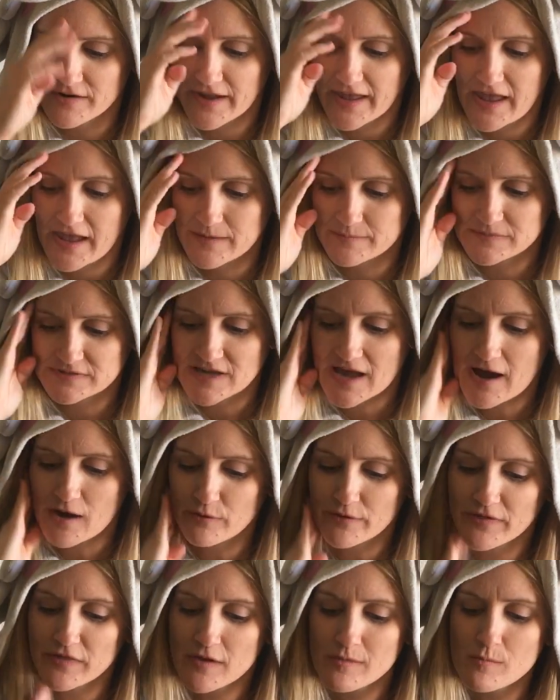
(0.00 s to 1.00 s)
came down
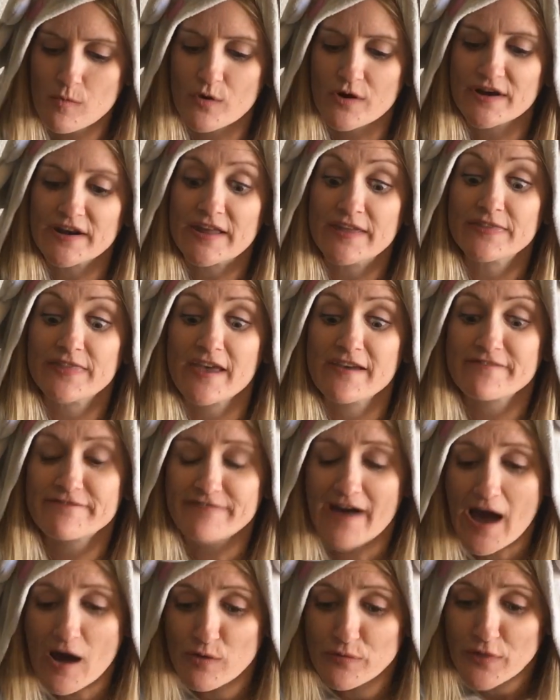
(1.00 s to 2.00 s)
in the morning, they
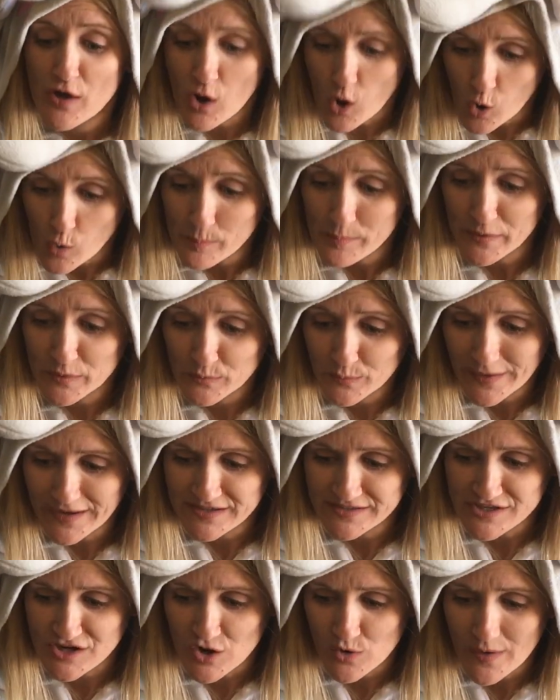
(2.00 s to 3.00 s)
found the open
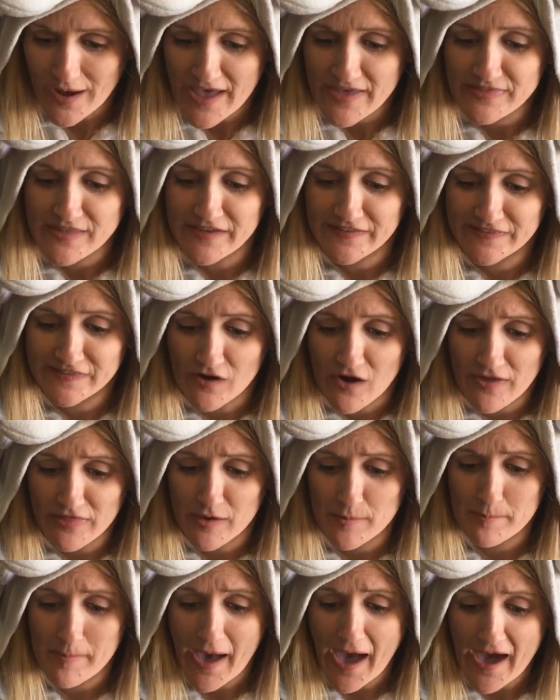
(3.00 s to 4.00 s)
window and they saw
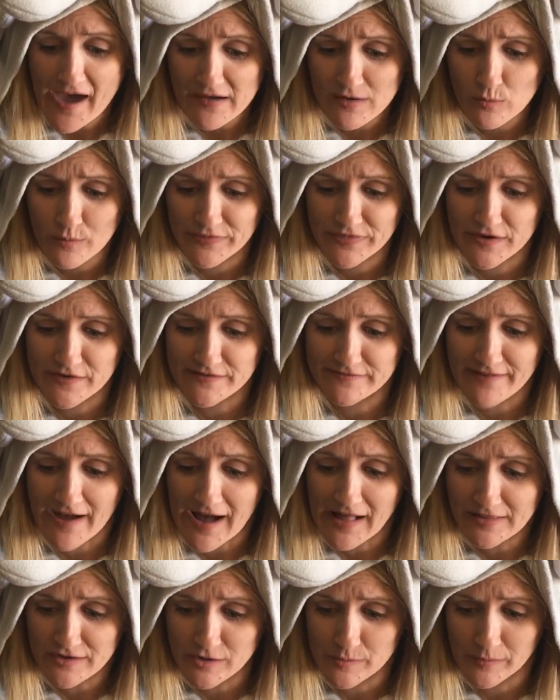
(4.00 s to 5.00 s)
the bag with their
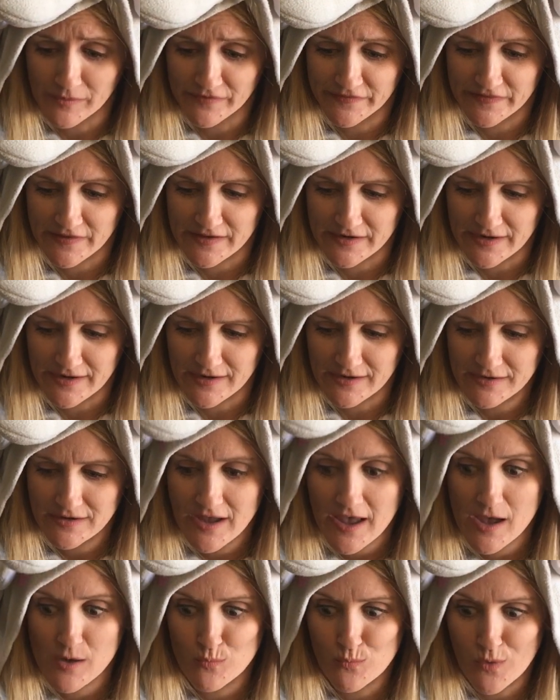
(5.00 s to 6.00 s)
valuables in it,
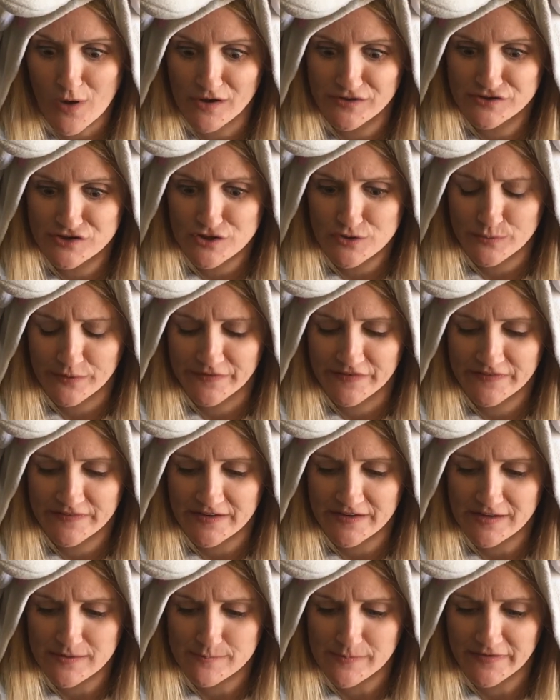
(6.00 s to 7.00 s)
and Walter was
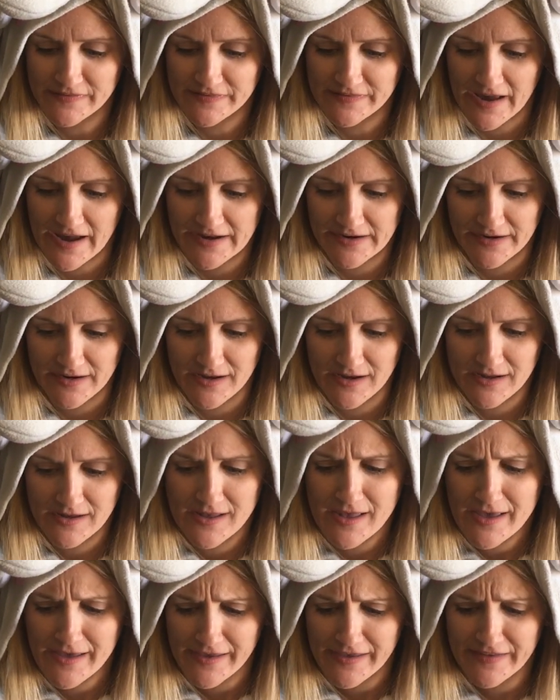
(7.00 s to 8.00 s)
sitting beside it.
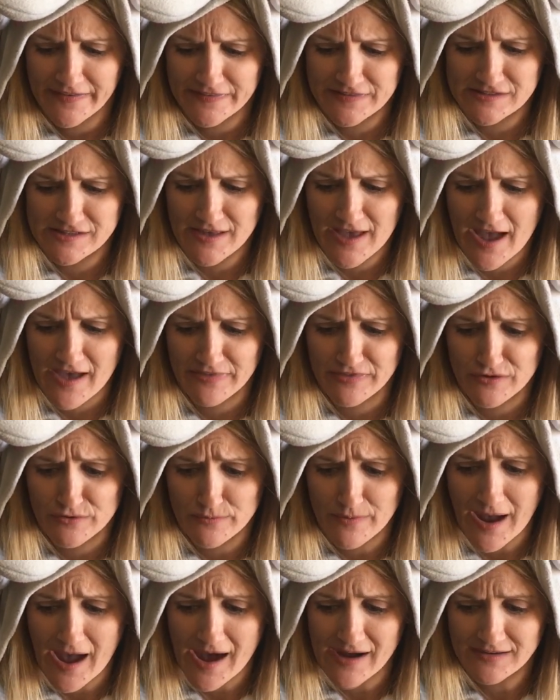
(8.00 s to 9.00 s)
He still had the
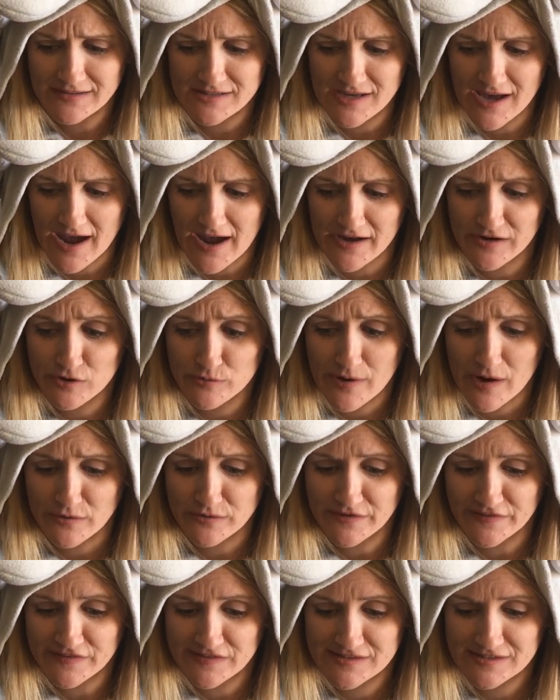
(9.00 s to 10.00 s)
rag tied around
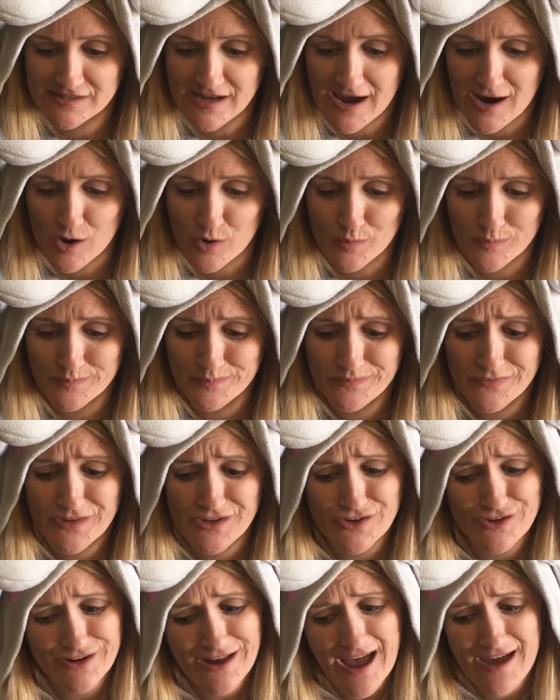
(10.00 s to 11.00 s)
his snout.
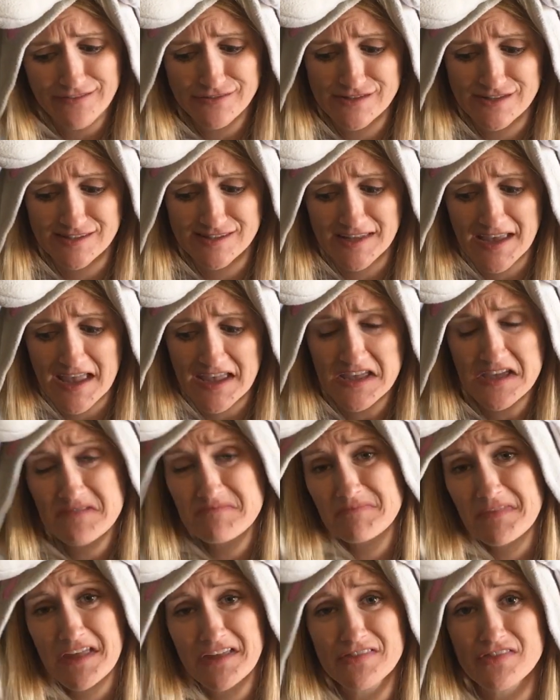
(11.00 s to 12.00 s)
You'd have to say
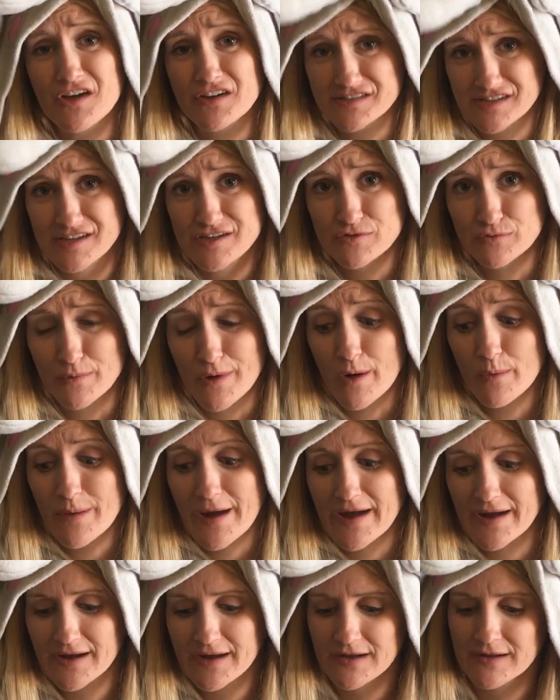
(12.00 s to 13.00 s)
he looked
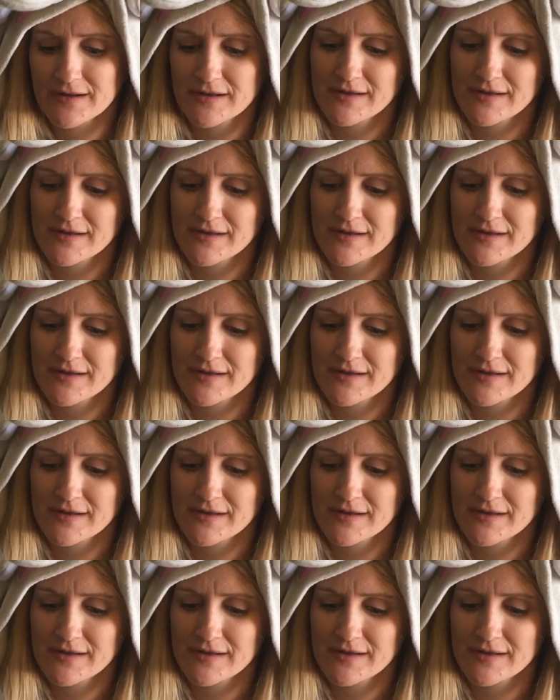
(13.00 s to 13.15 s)
heroic.